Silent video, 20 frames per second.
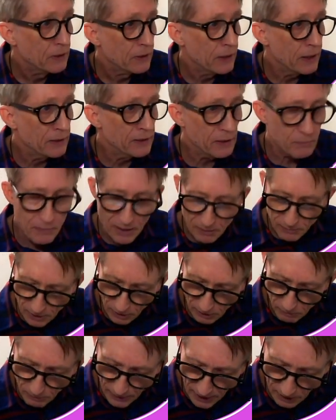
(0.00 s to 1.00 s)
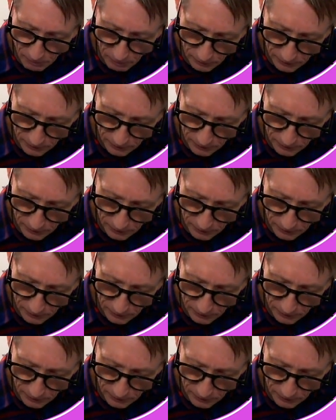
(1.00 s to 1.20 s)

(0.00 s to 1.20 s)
And then maybe our paper